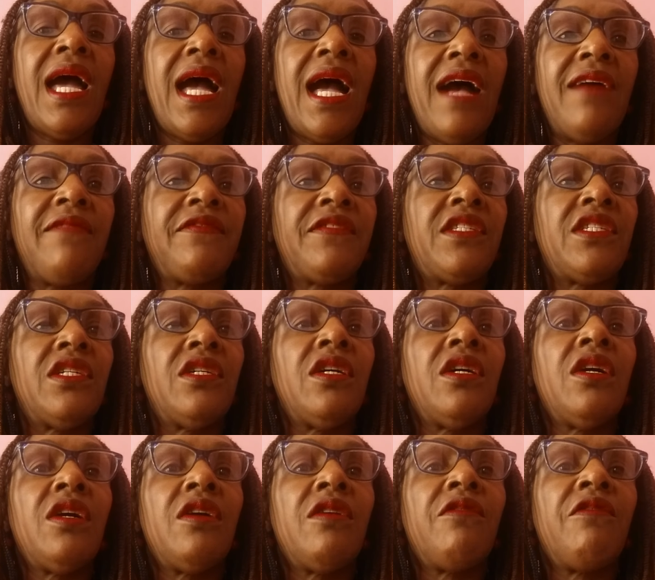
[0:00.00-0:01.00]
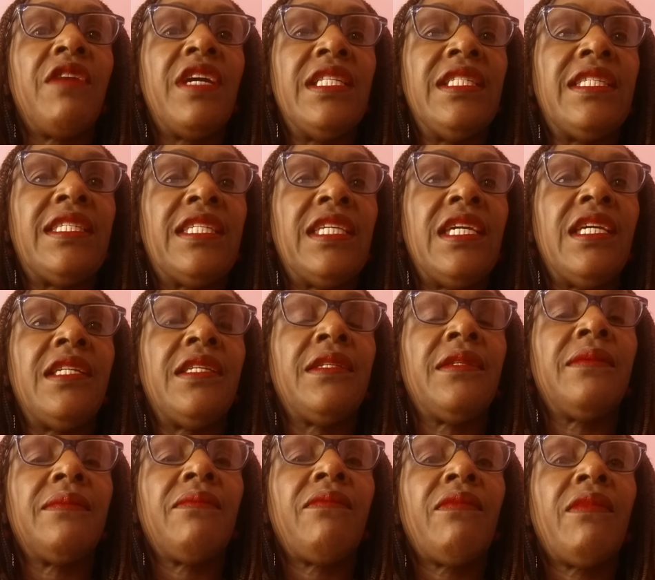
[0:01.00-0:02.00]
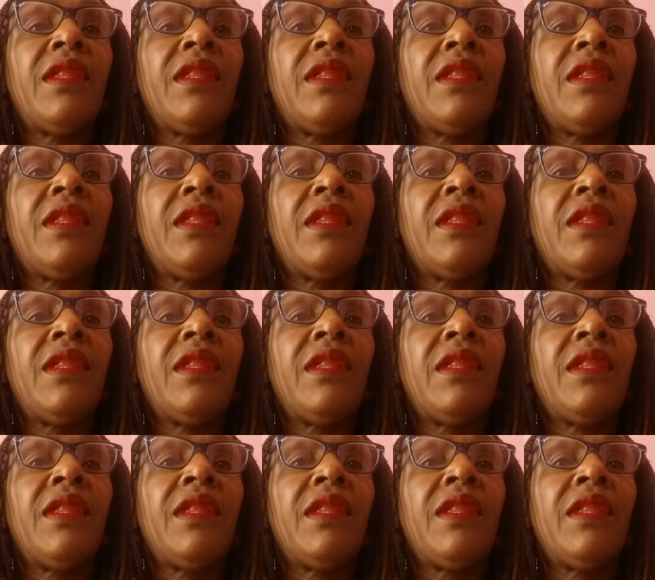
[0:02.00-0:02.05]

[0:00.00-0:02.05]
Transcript: after rinsing.